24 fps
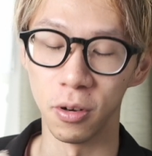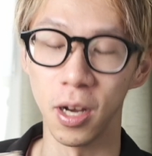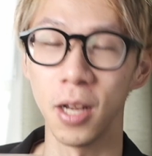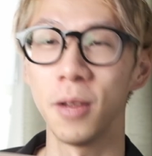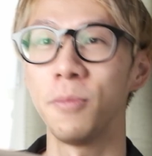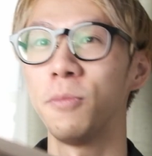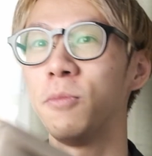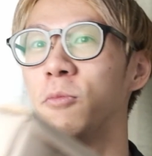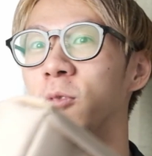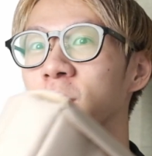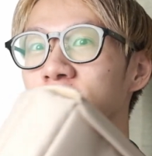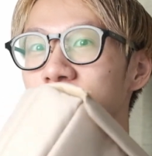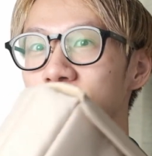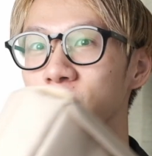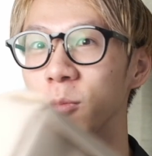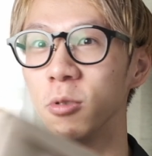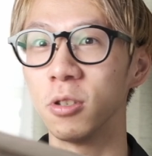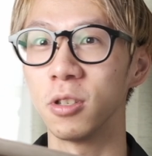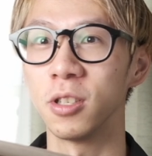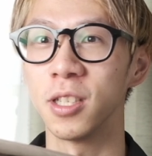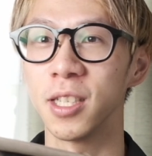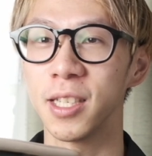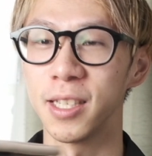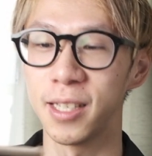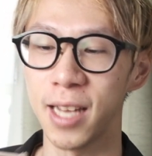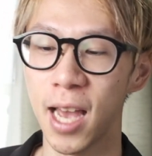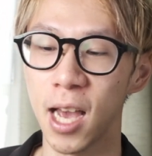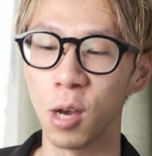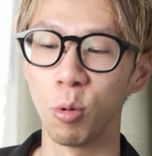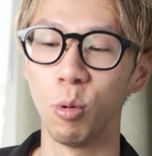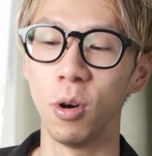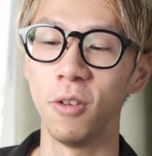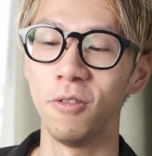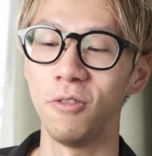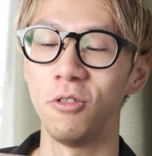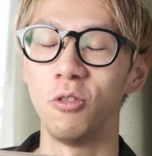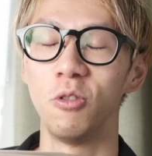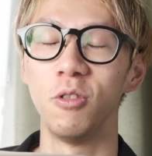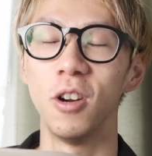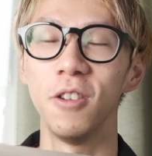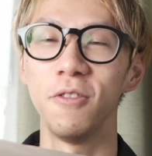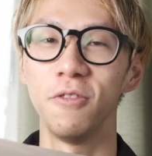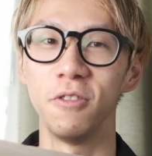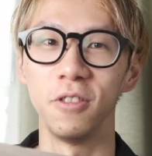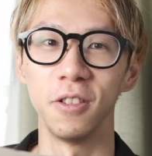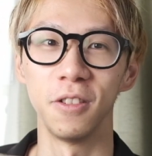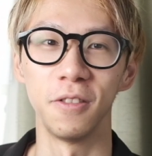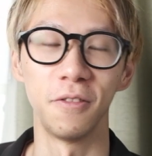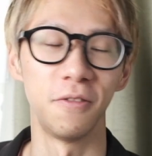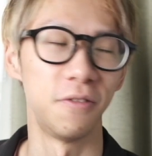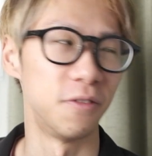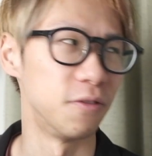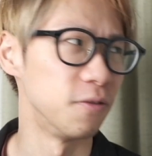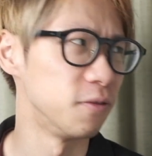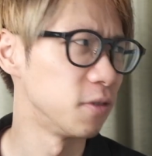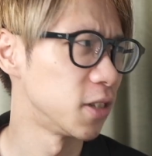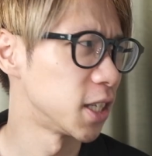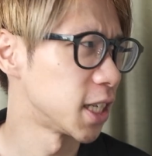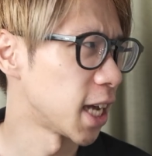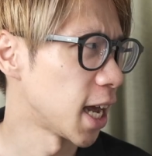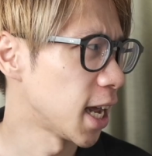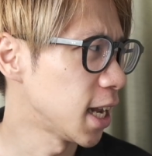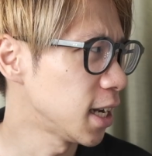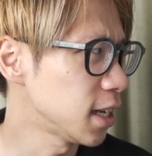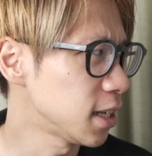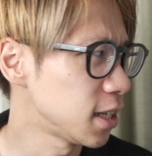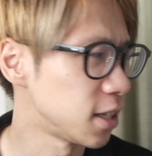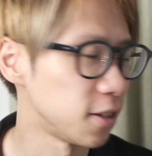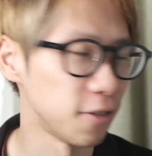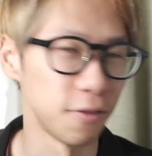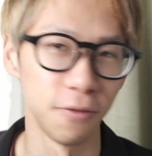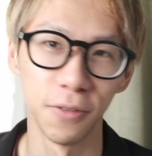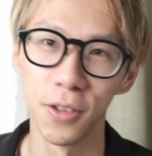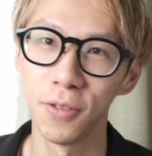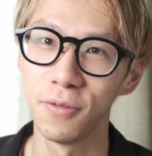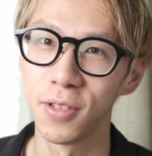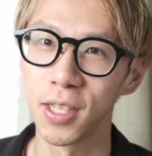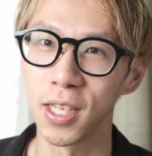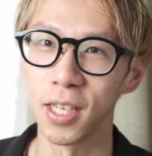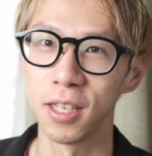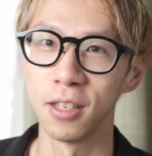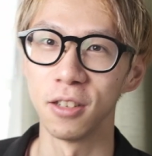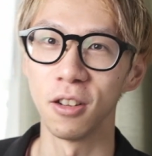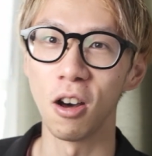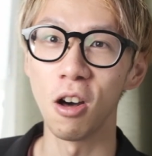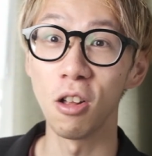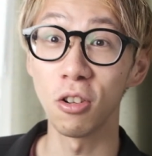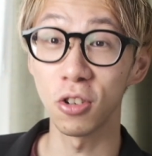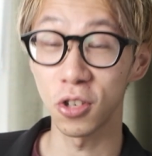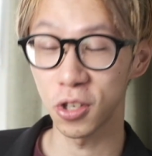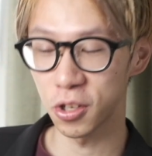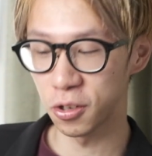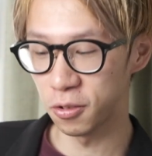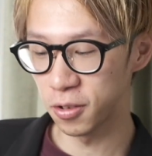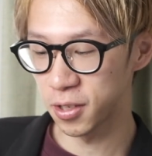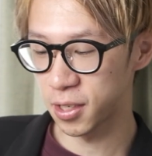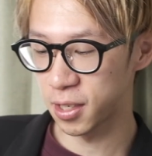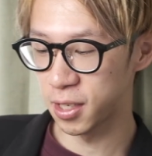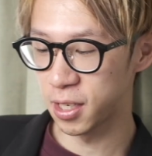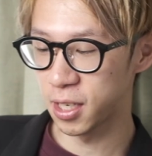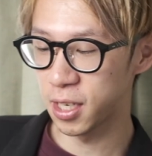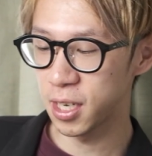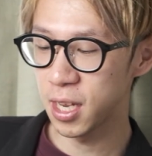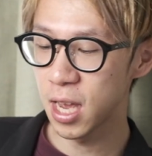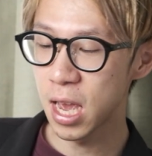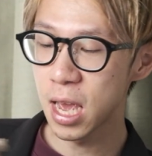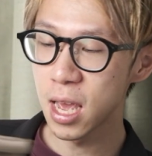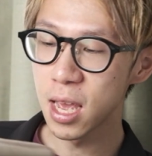I was able to snag one for roughly $10 to $15 USD